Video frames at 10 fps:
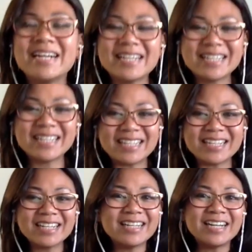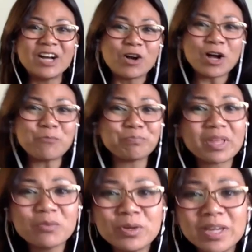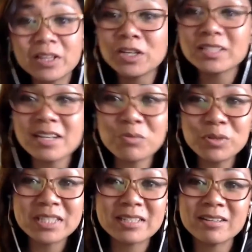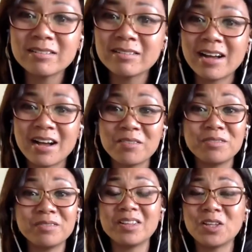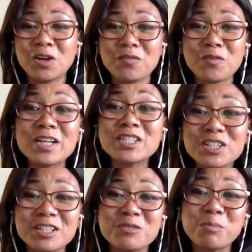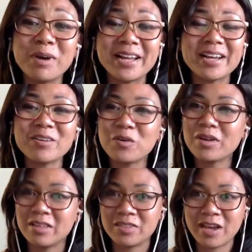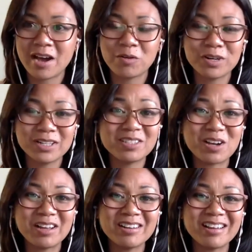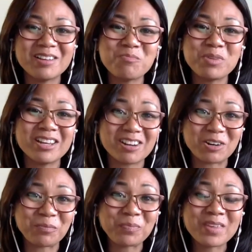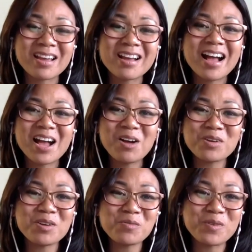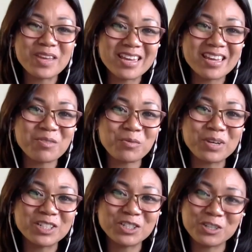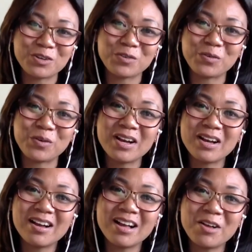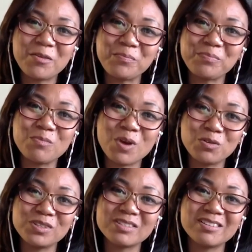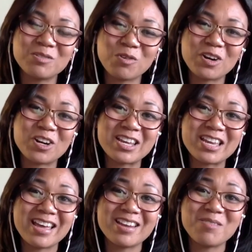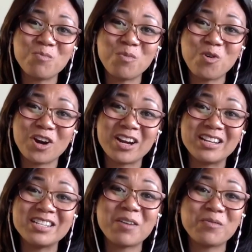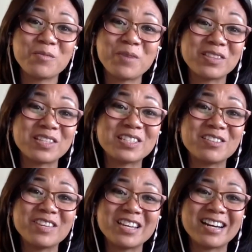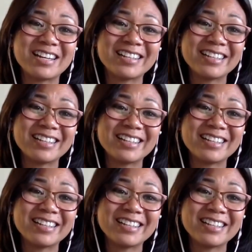I get it. It looks like we still have a lot of questions, but the hour is done. And Peter, how can we reach you most in order to get more in depth about the CVI?